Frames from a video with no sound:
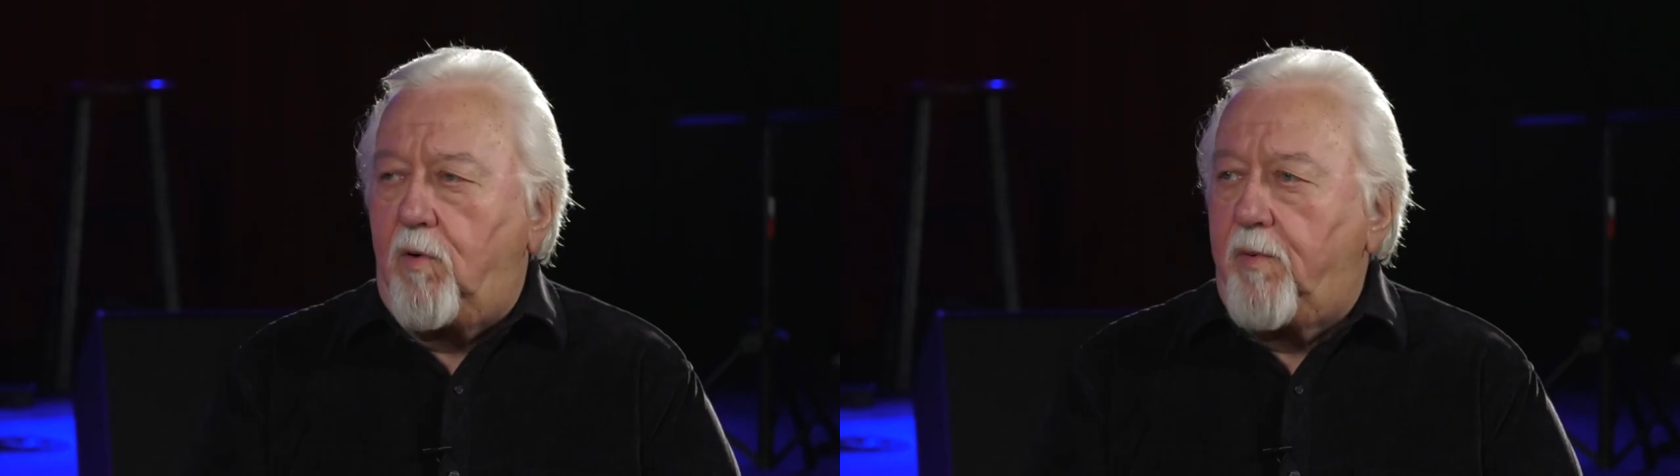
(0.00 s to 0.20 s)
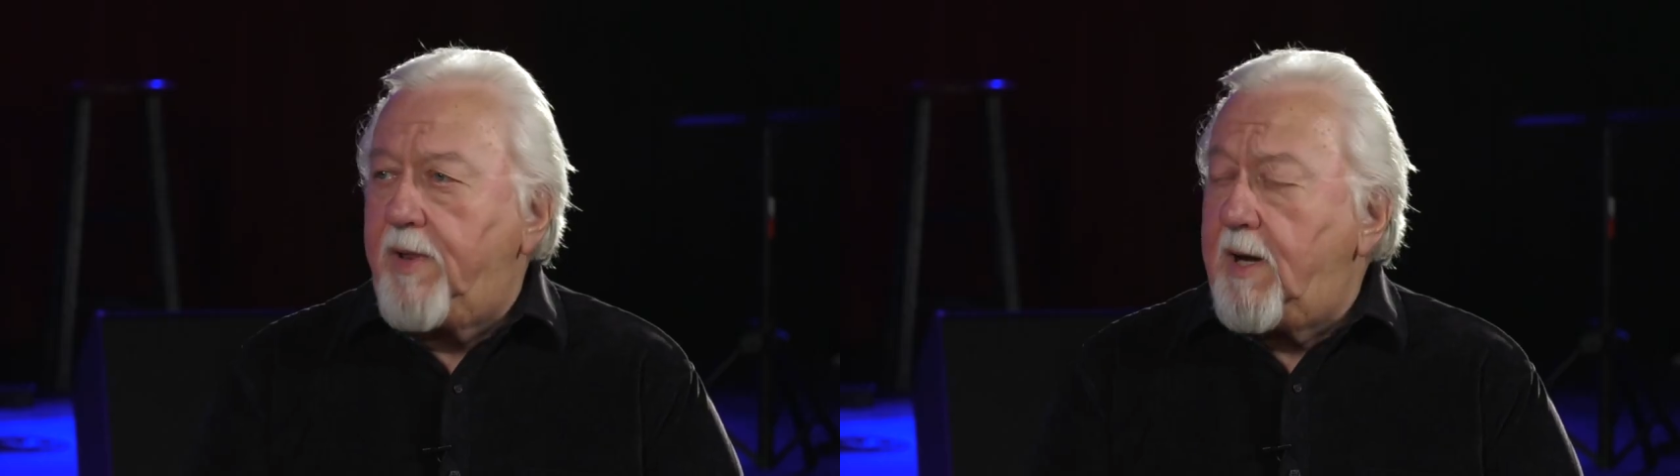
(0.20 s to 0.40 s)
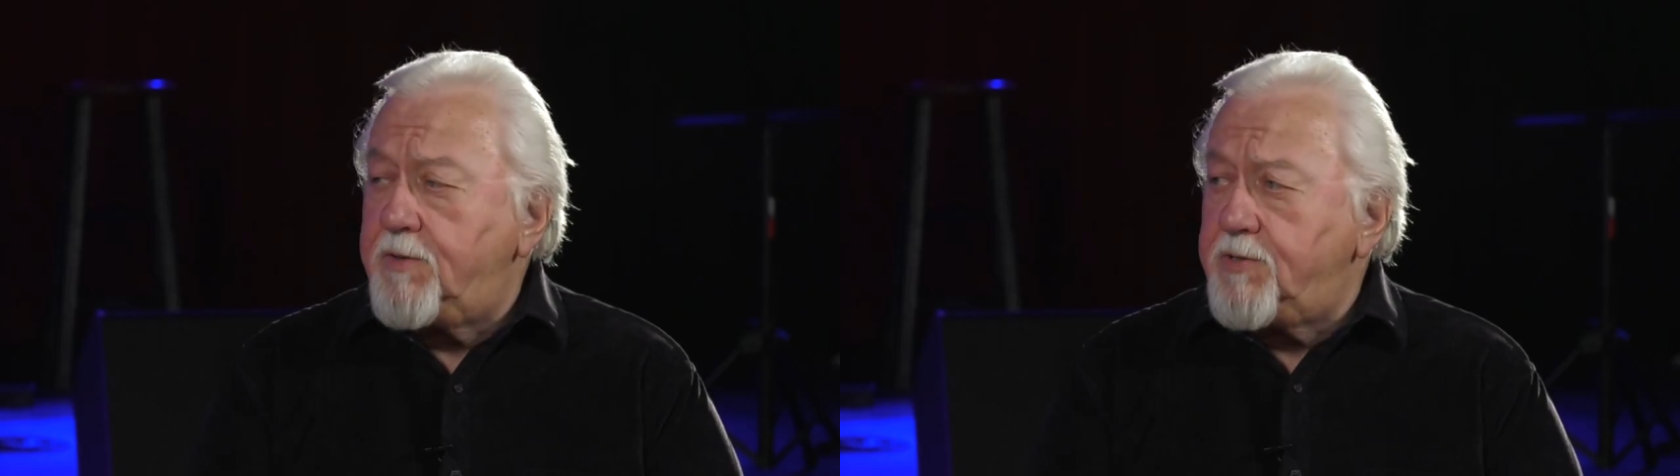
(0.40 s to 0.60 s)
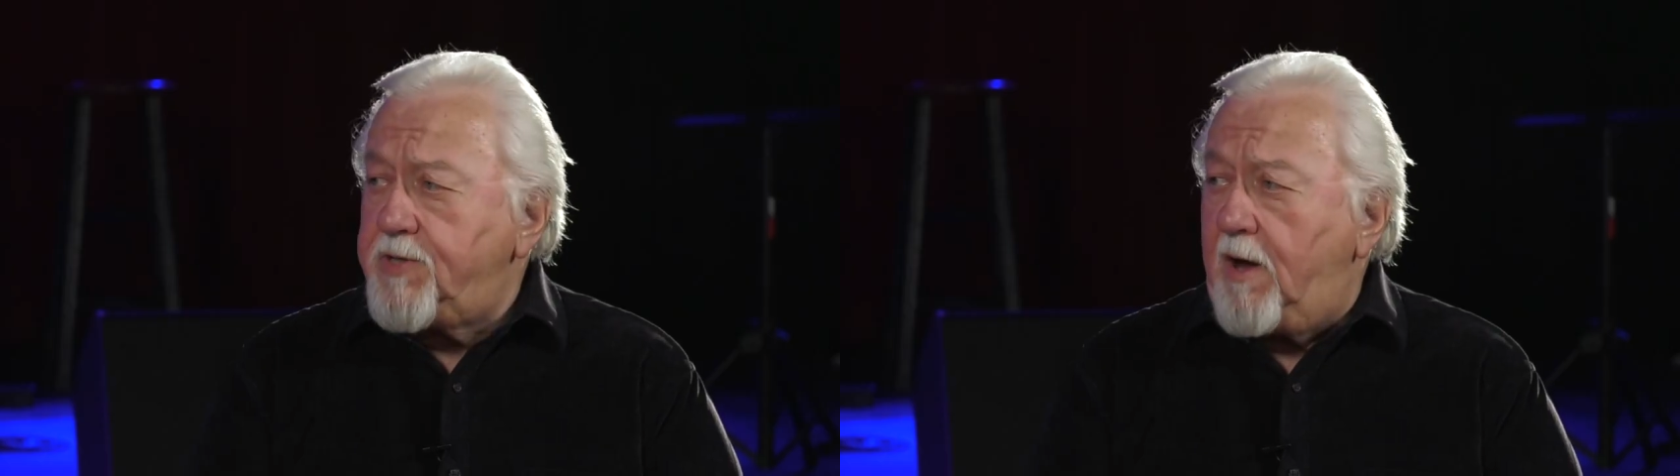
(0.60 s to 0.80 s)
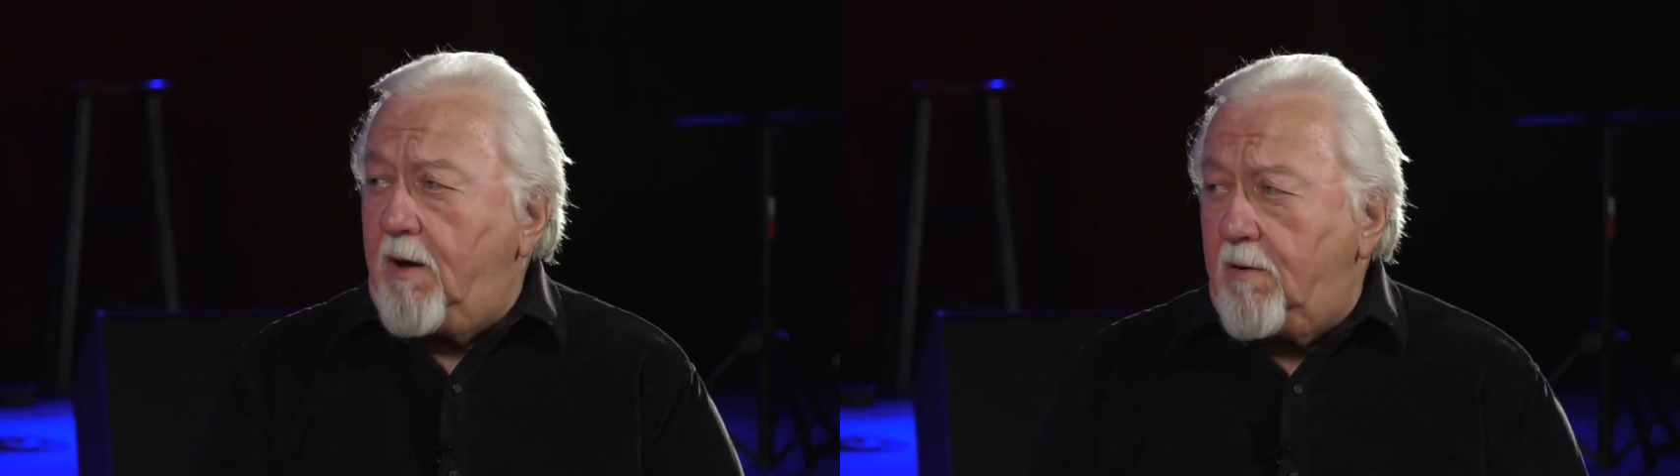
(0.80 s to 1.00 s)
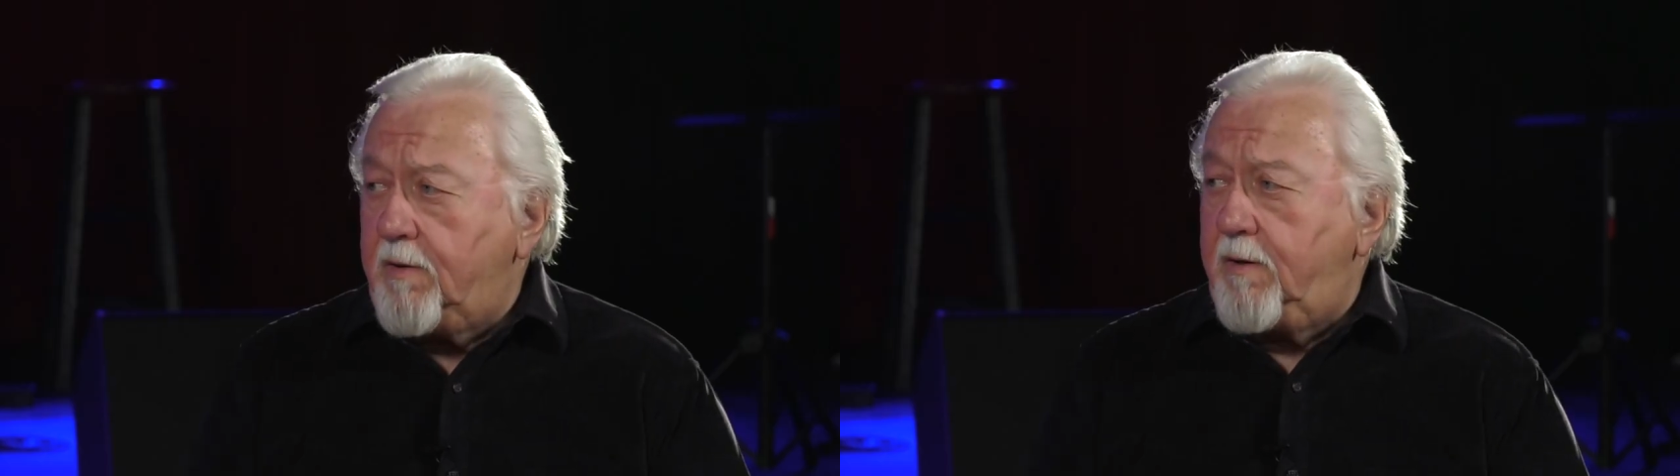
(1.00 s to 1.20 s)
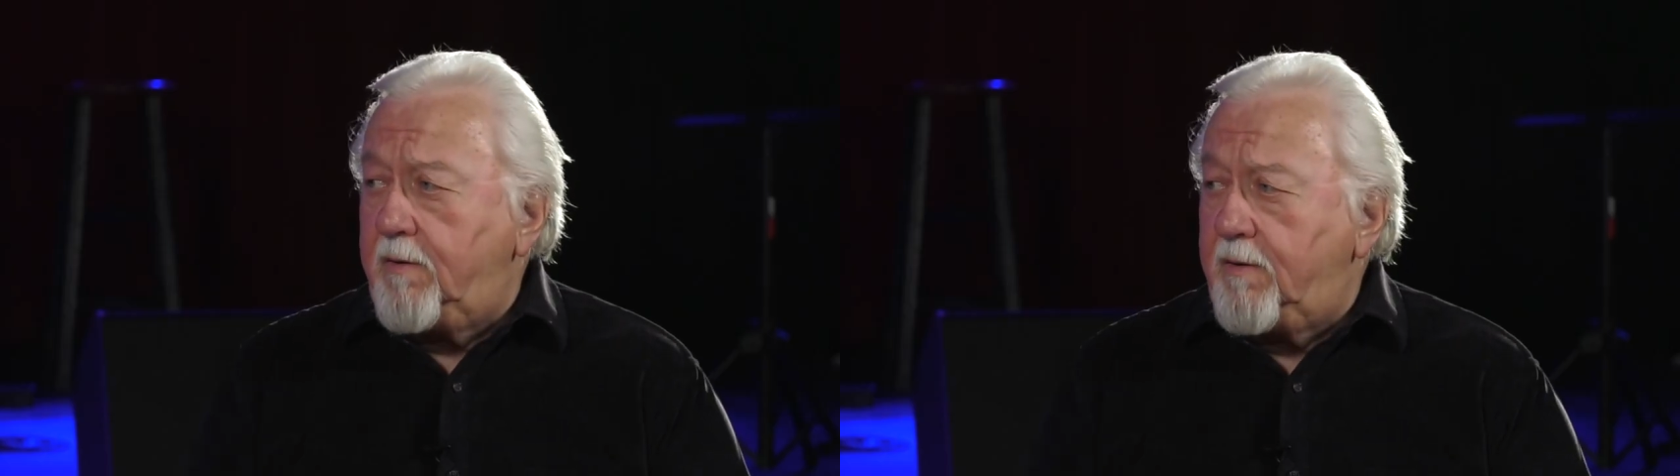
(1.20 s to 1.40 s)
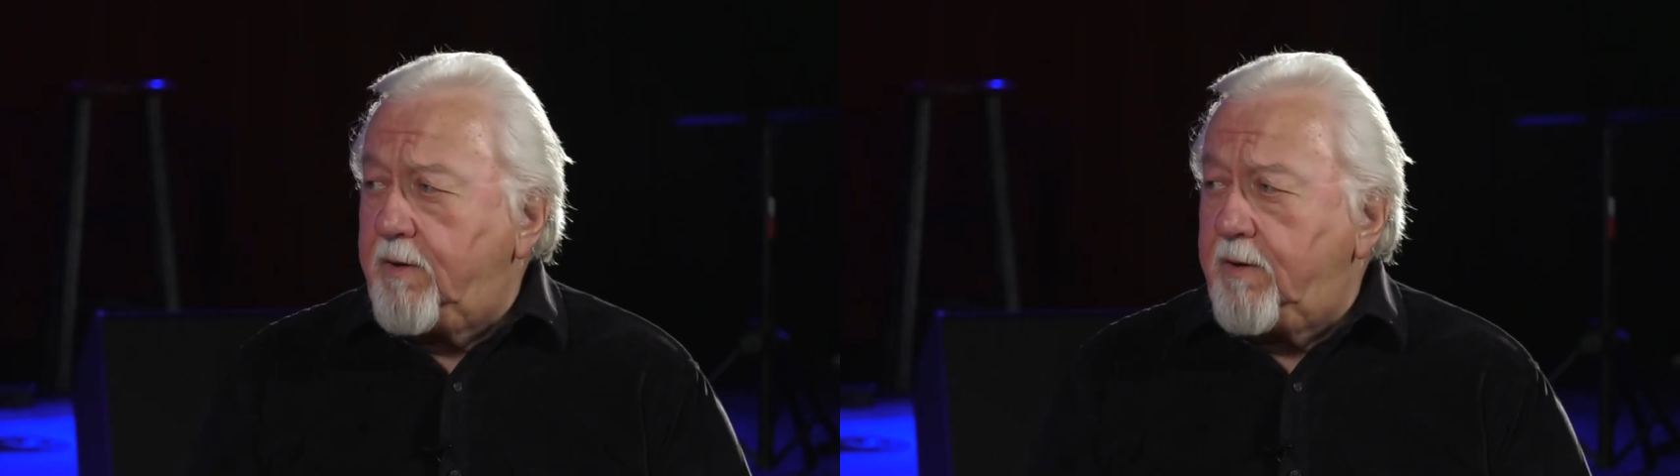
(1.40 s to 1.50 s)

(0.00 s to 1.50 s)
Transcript: Without the song,